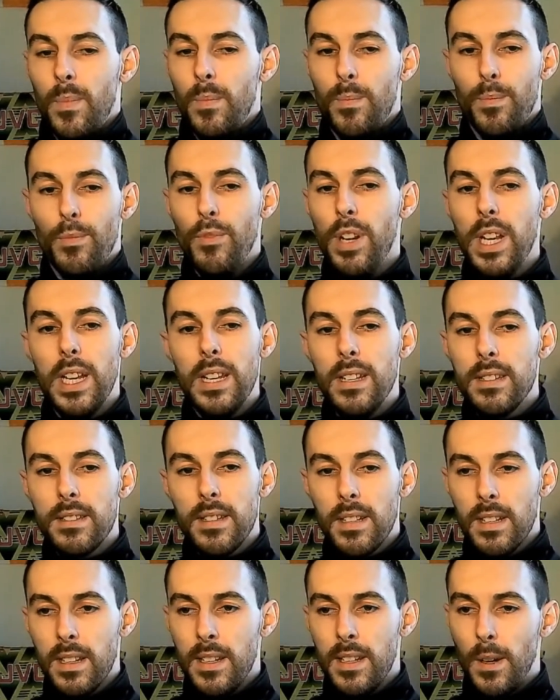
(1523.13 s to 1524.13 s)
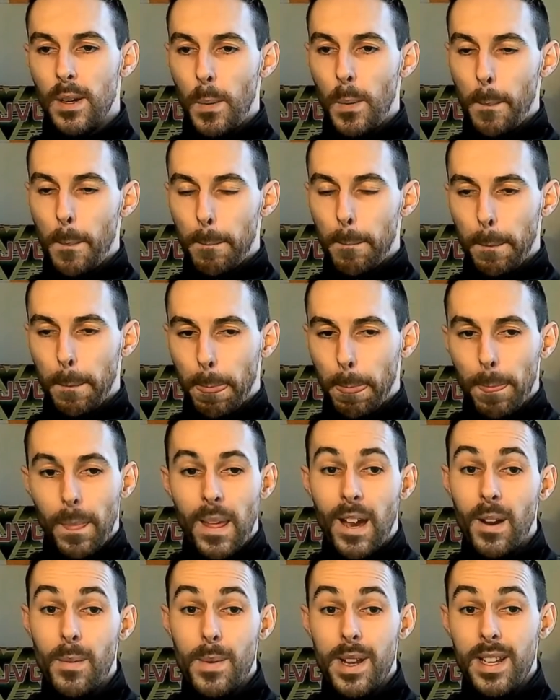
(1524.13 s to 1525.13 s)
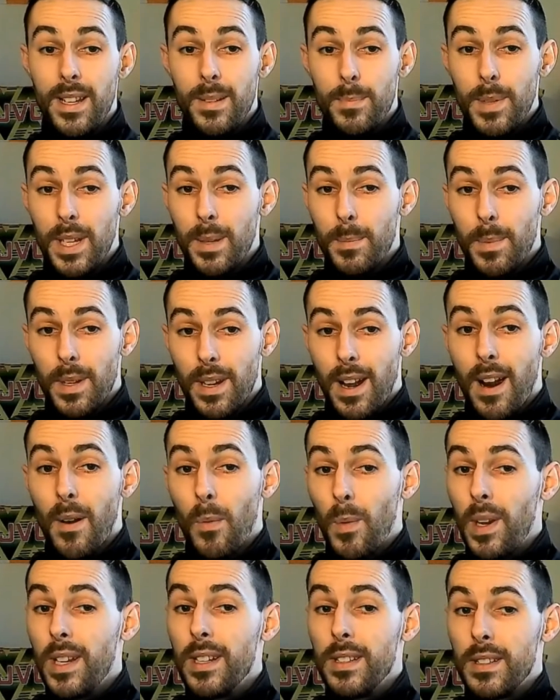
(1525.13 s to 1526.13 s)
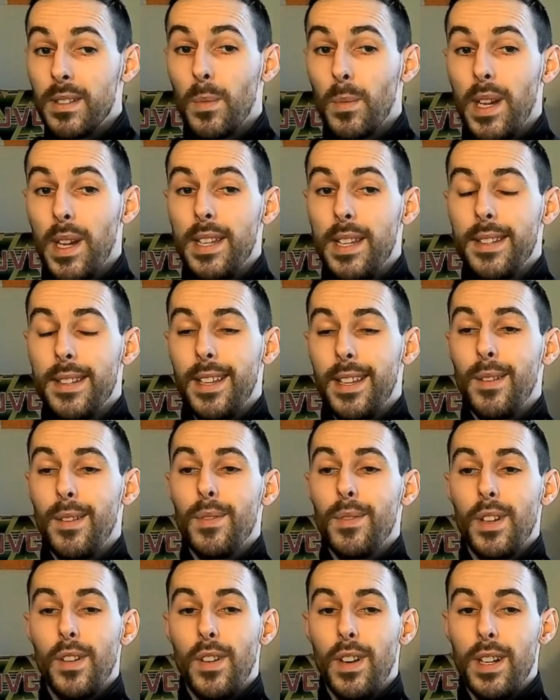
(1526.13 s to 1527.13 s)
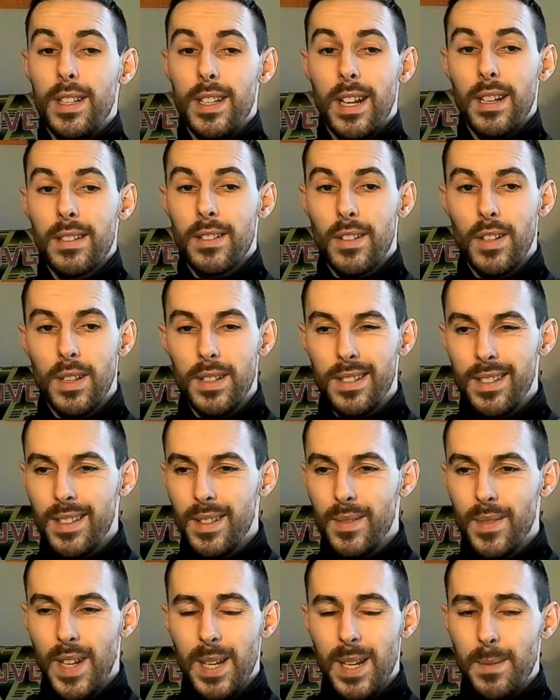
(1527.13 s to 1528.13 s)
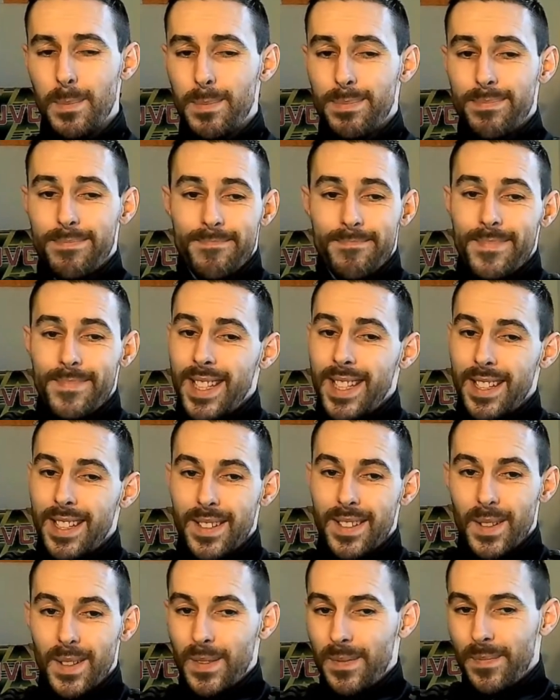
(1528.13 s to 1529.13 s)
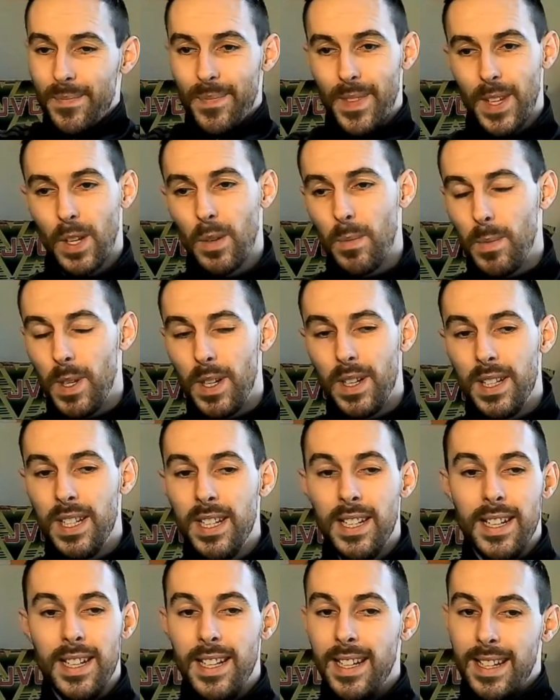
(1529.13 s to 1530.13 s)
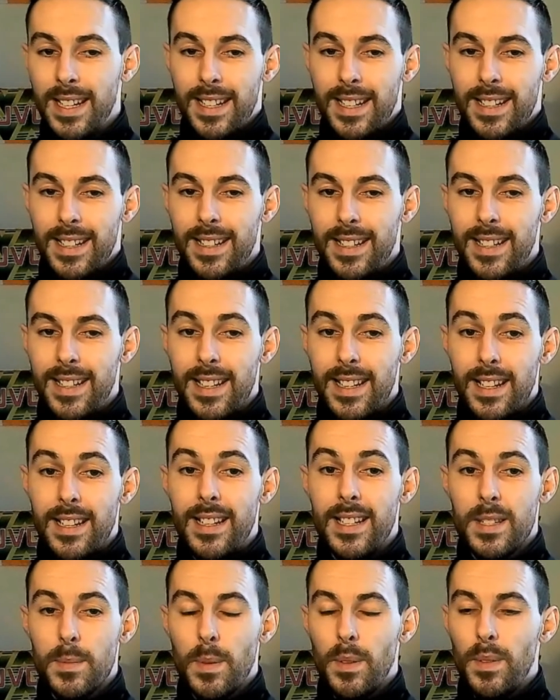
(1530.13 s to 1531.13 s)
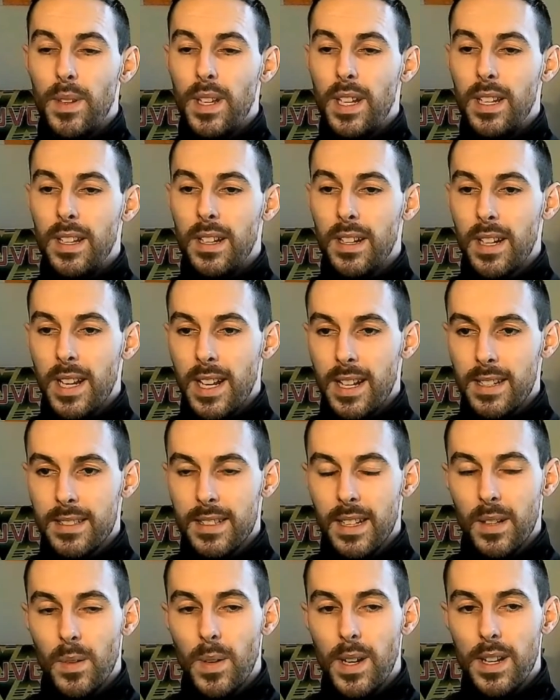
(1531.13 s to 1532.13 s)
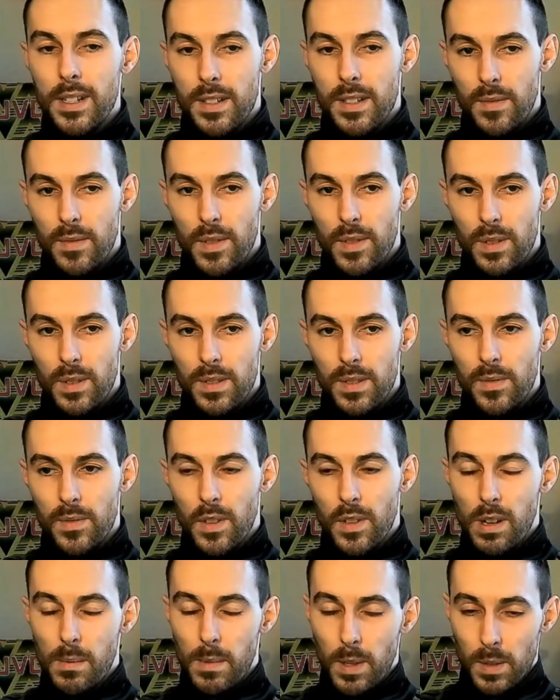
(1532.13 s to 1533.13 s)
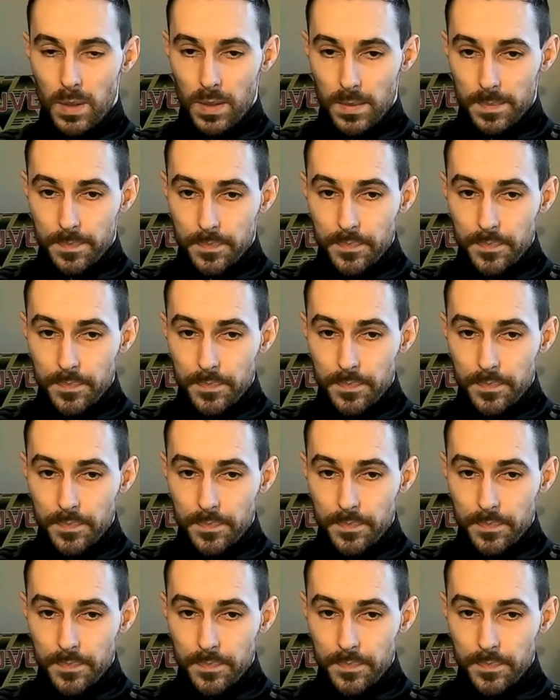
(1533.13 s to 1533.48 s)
Realistically, though, how many people are willing to wait to give the guy that time to develop? Come on. Like, let's be real. You got to ask that question first and foremost.